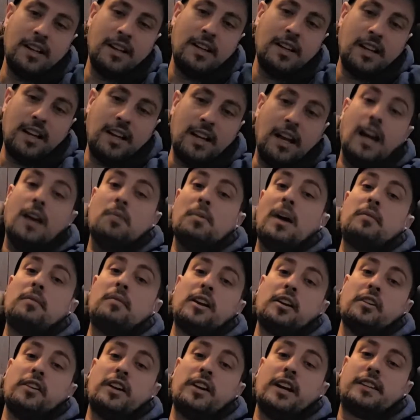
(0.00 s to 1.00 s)
Hey,
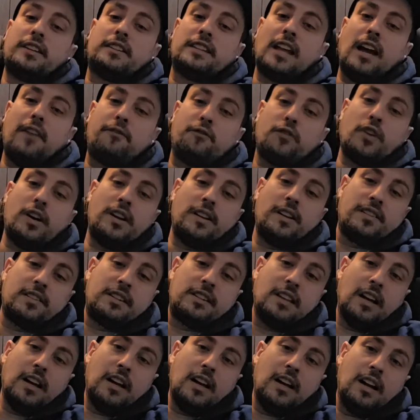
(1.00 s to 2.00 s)
maybe you're in a different
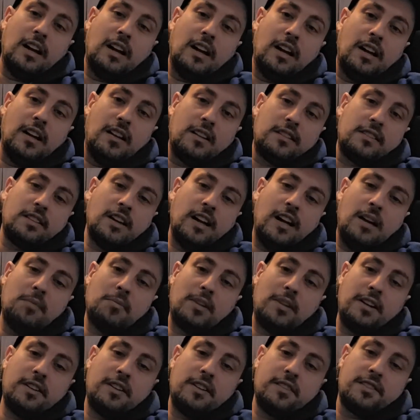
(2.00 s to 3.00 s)

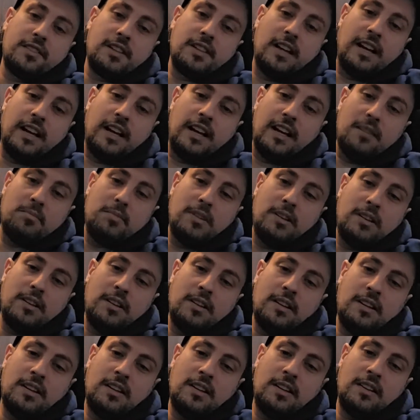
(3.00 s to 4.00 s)
timeline or psyop.
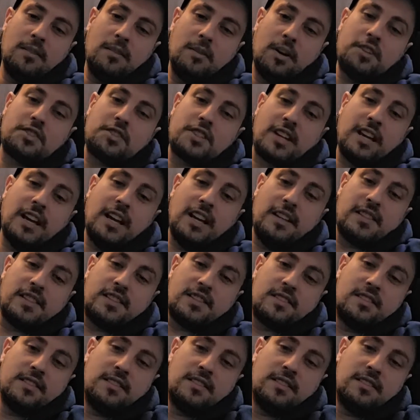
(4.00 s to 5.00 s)
In which
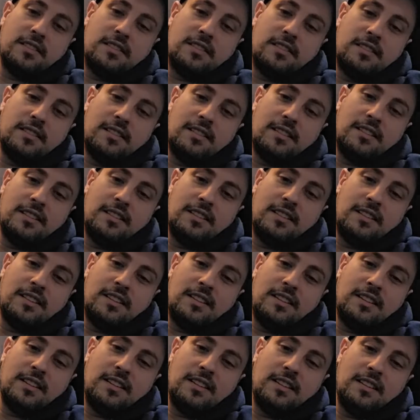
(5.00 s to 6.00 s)
case,
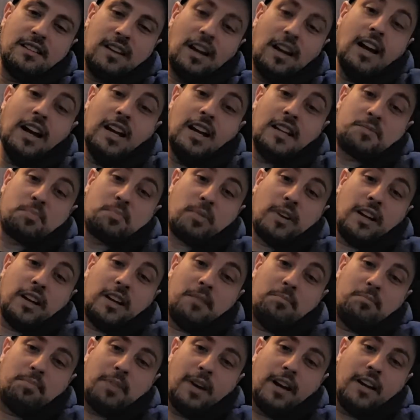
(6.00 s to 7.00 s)
that's probably
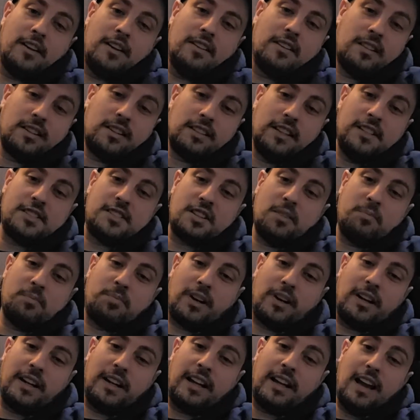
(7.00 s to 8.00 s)
better. At least you
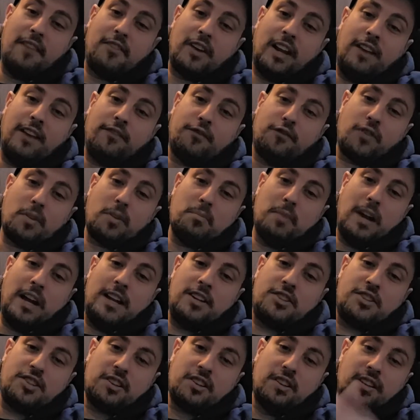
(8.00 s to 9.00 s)
probably have
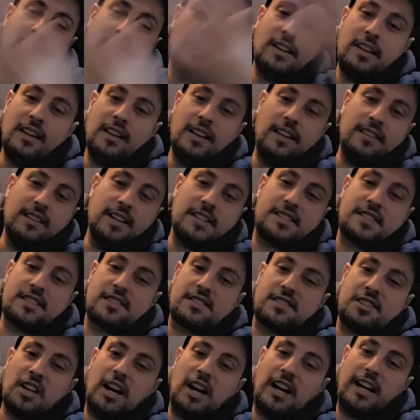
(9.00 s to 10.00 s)
information. In
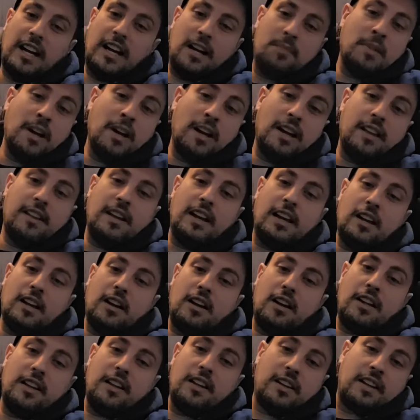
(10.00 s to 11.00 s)
this psyop,
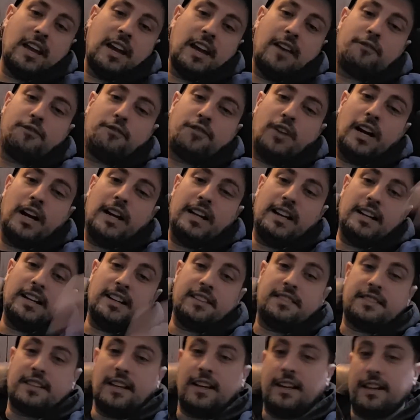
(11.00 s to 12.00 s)
hey, you can't find
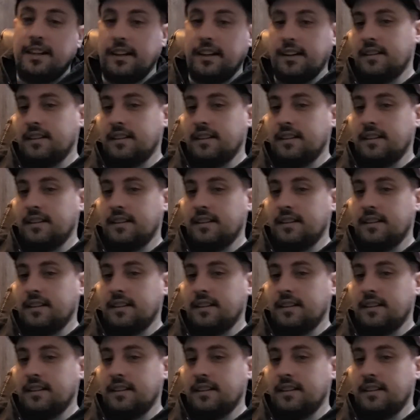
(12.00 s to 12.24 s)
anything.